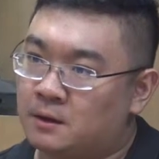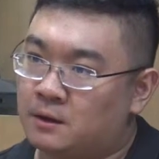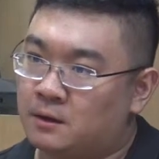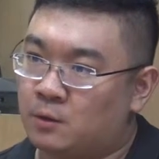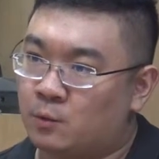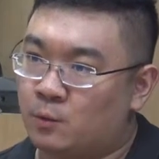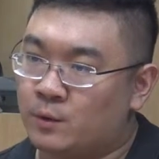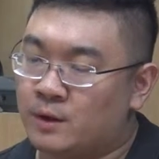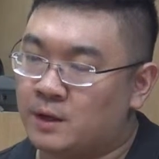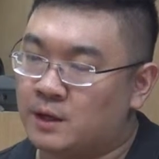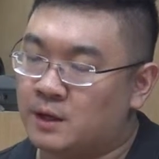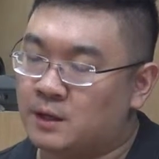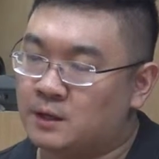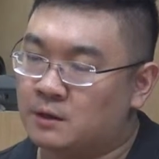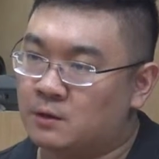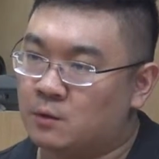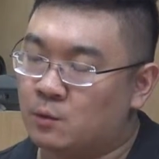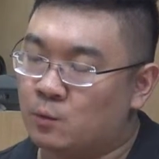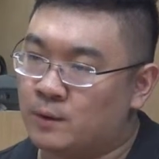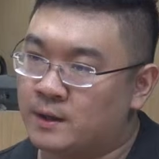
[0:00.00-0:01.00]

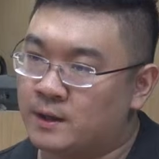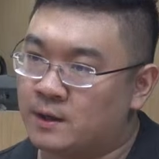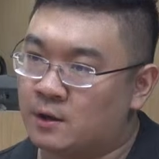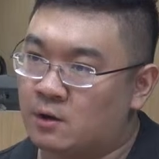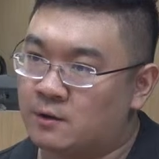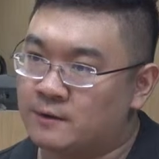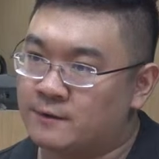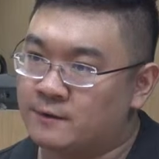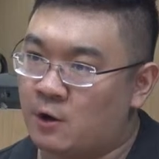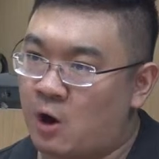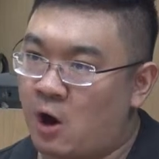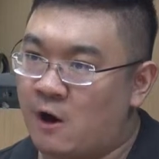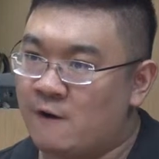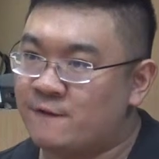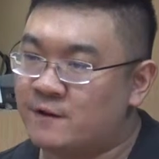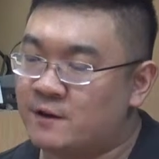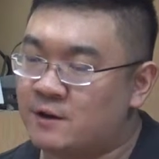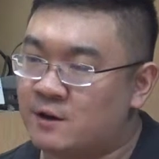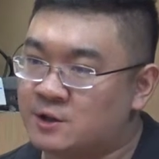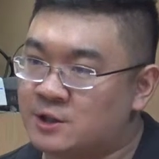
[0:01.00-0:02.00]
We
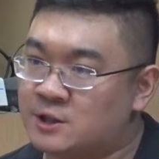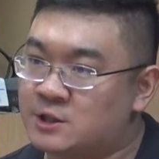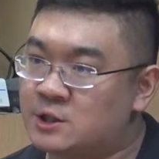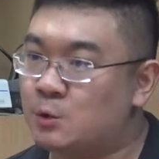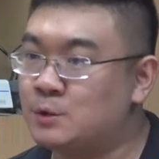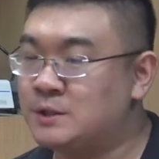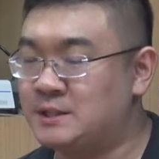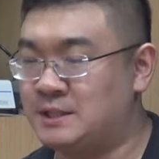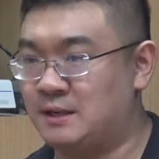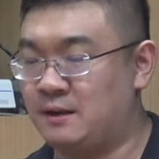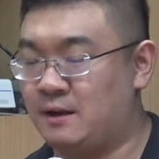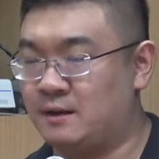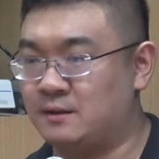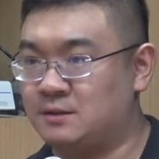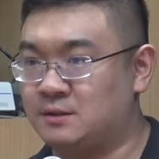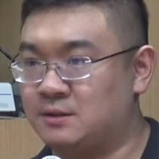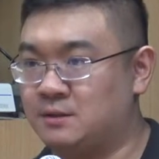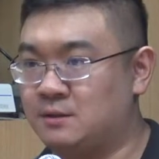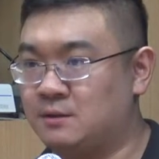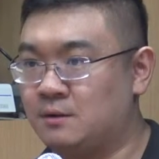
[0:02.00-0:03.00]
often
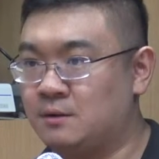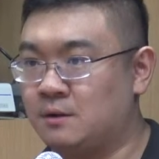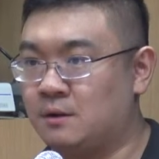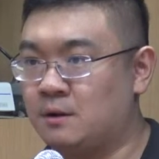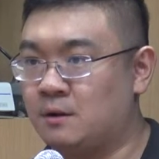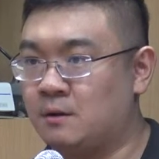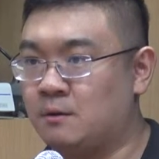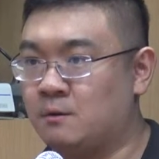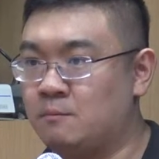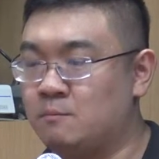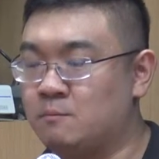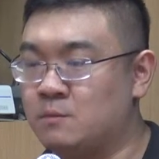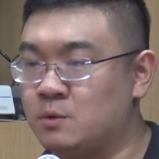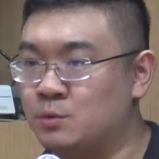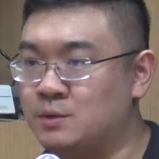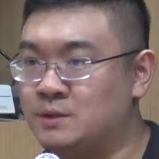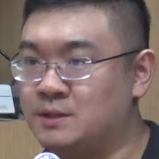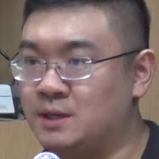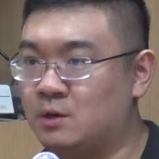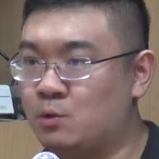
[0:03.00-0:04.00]
associate
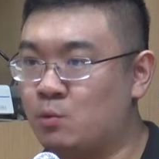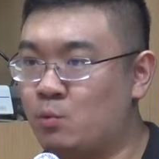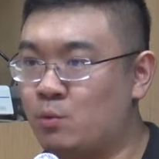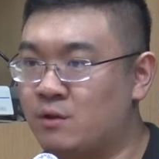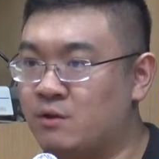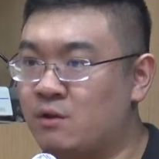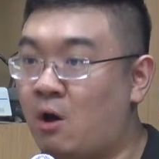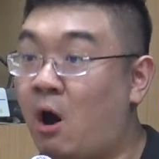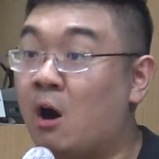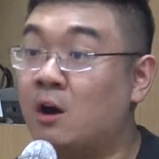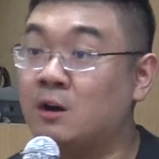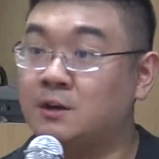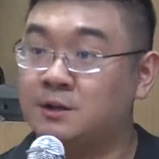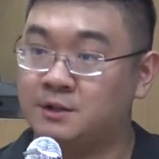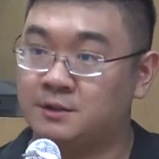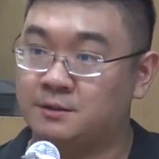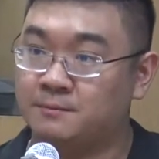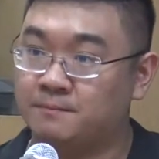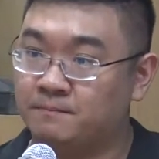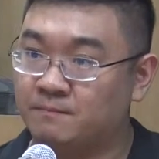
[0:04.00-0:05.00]
music with
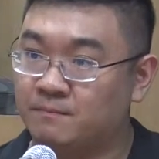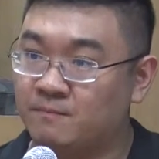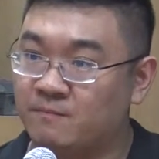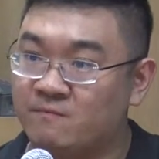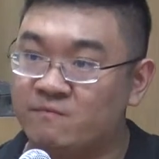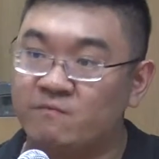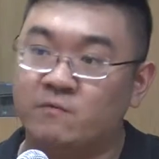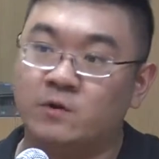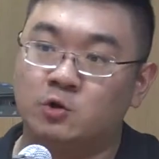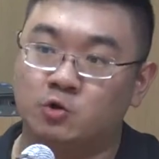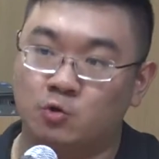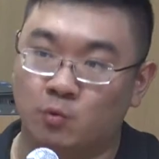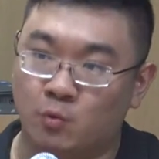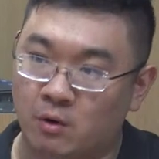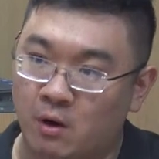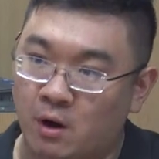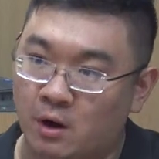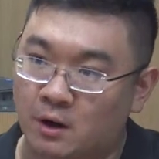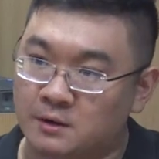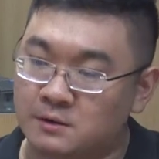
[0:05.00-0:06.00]
art,
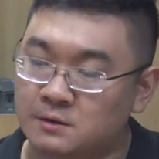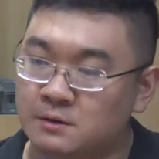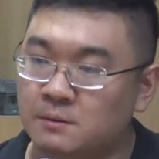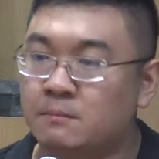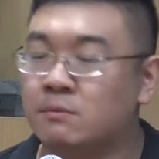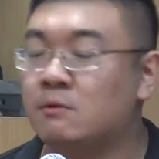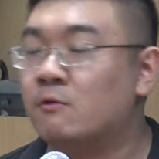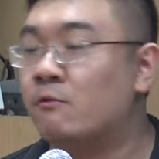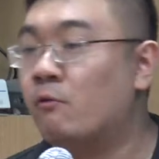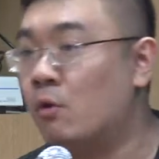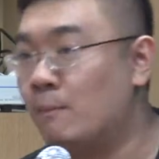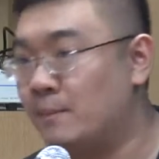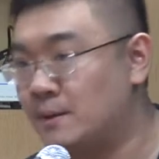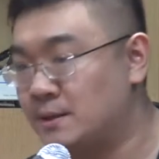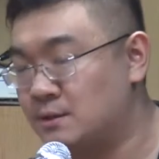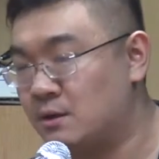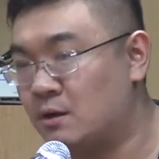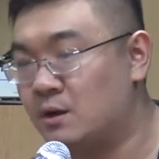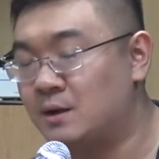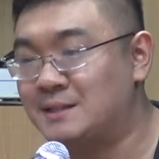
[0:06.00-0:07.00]
visual art,
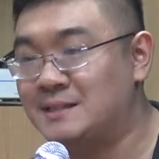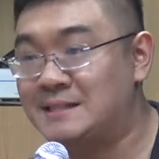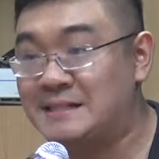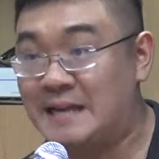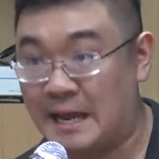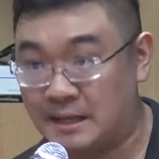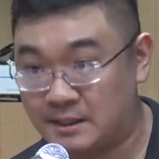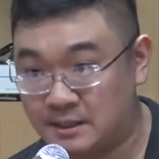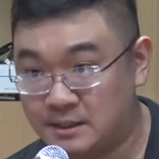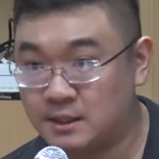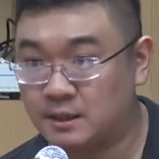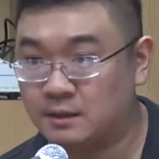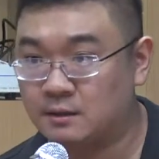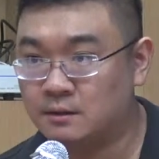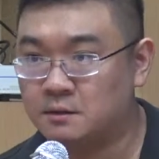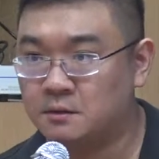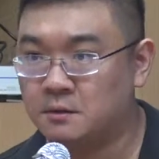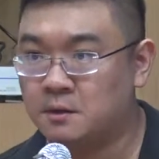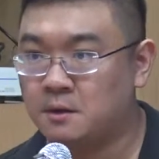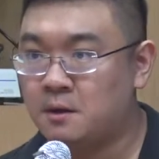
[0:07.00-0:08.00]
performance art, dancing.
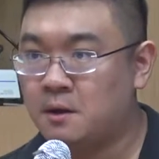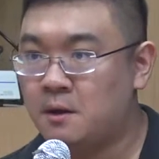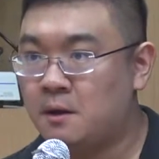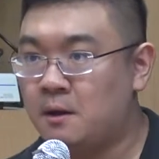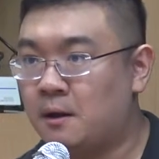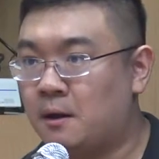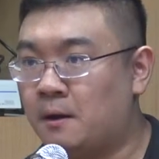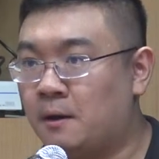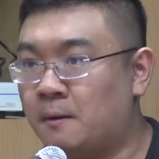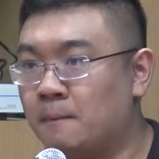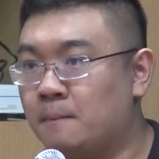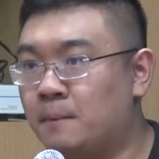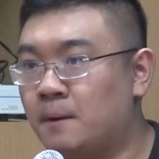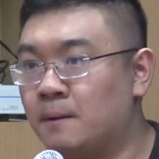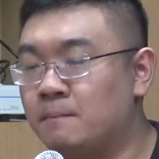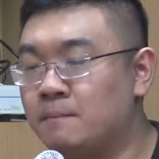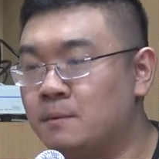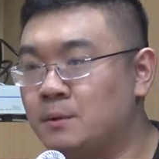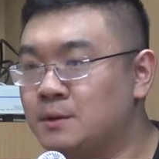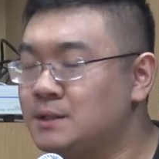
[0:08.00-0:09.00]

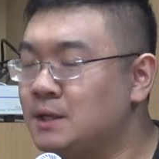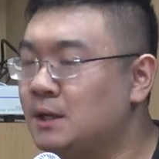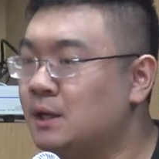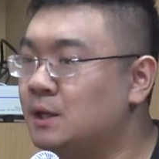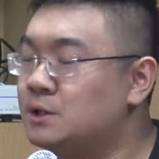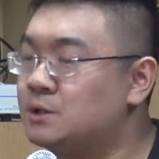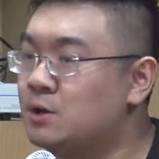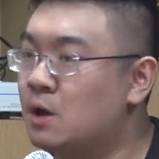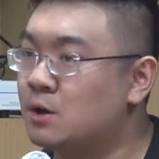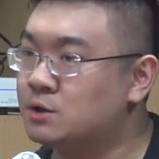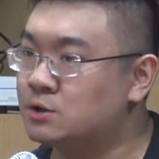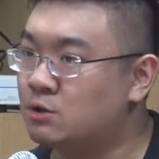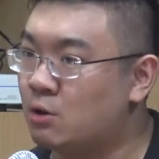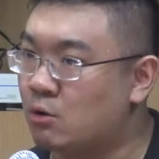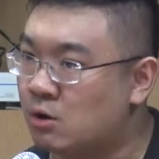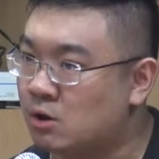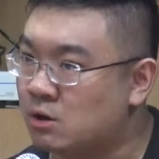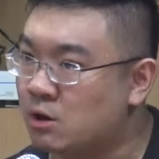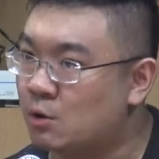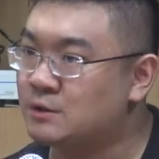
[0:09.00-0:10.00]
But music is
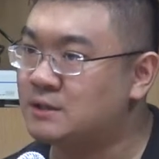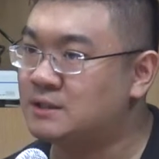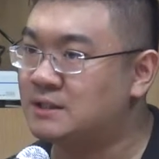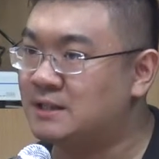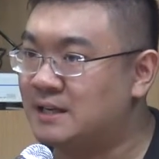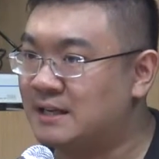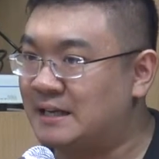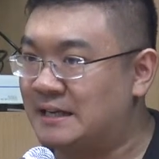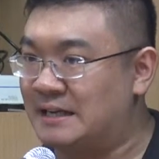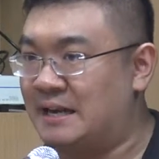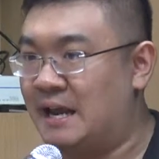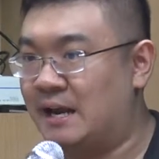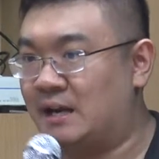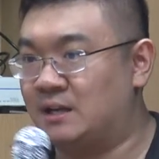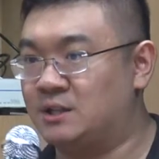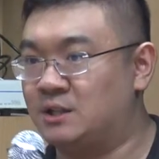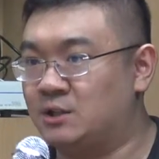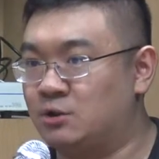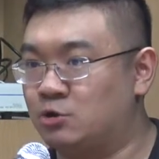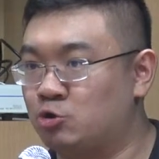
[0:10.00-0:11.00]
also closely
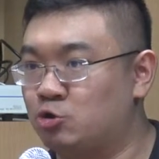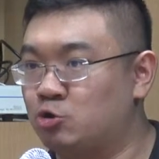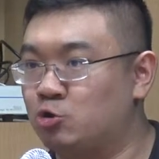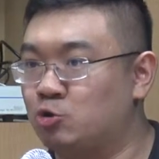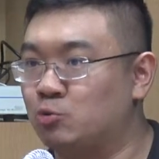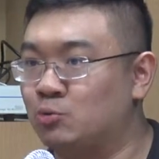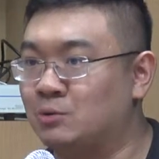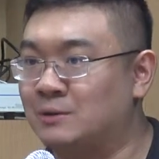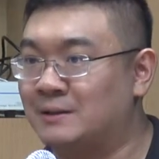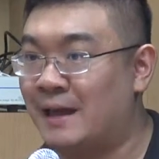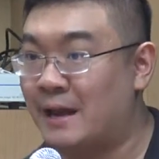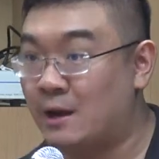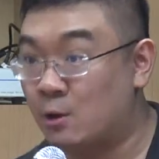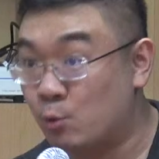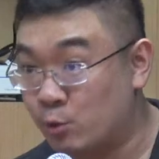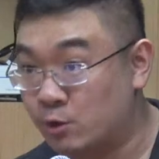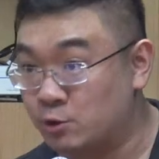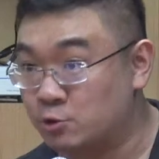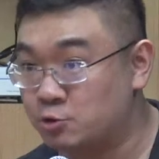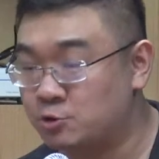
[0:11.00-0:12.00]
connected to
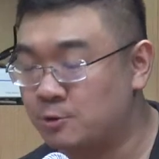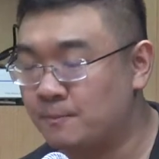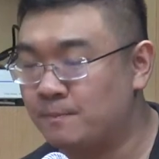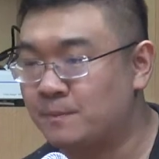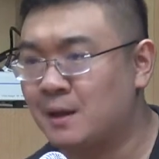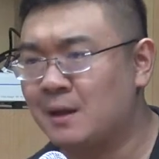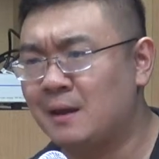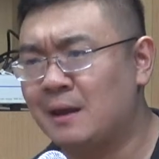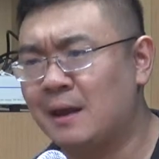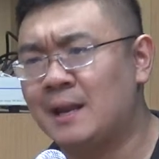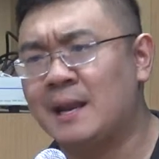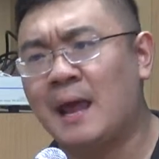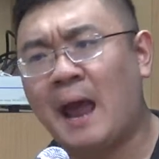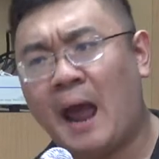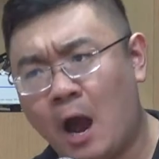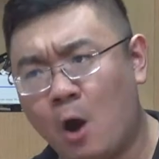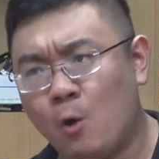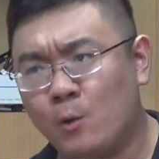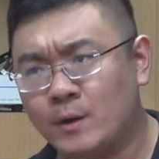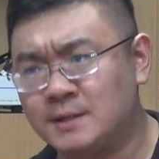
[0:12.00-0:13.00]
language. And
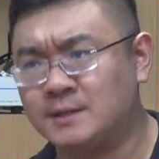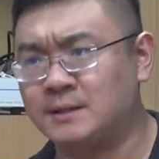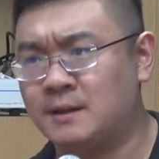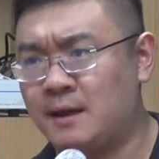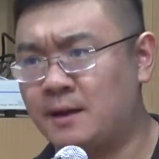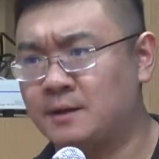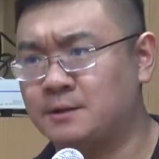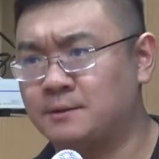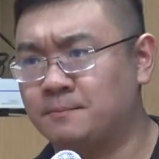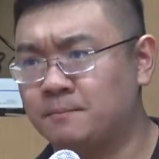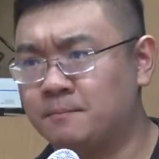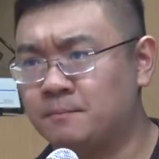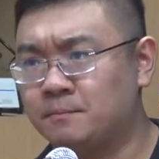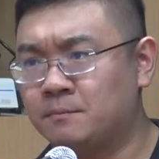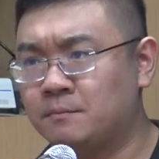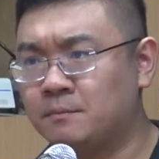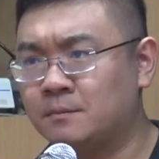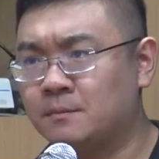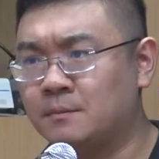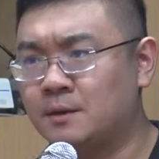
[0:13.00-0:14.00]
how is that?
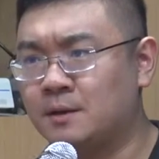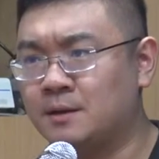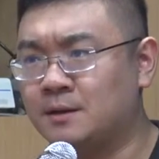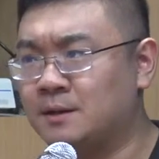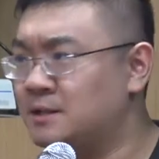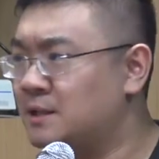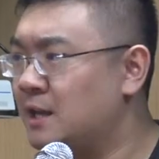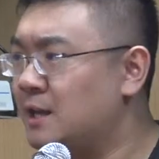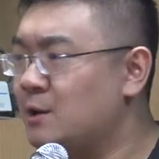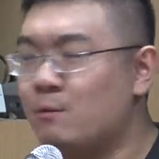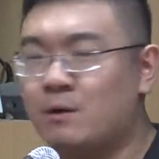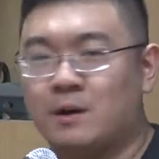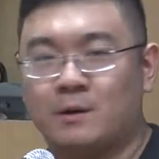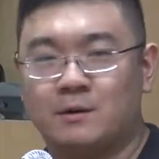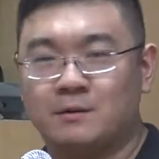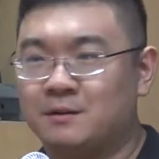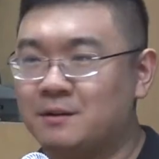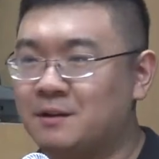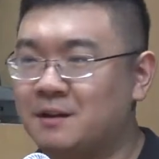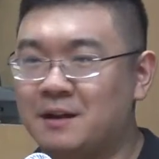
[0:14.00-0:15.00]
Is
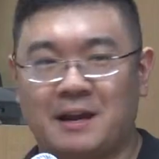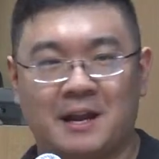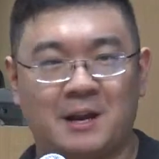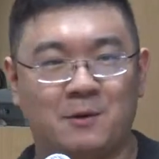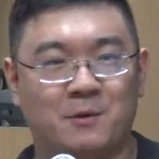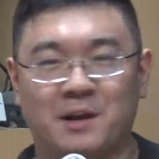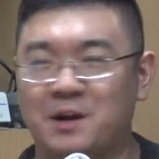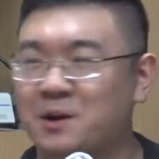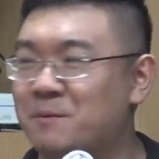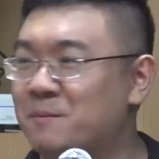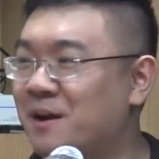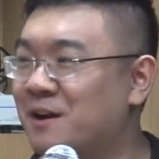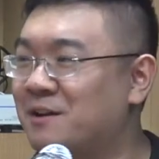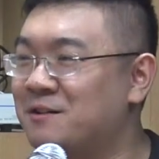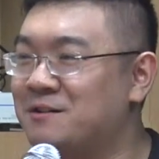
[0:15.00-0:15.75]
anyone here in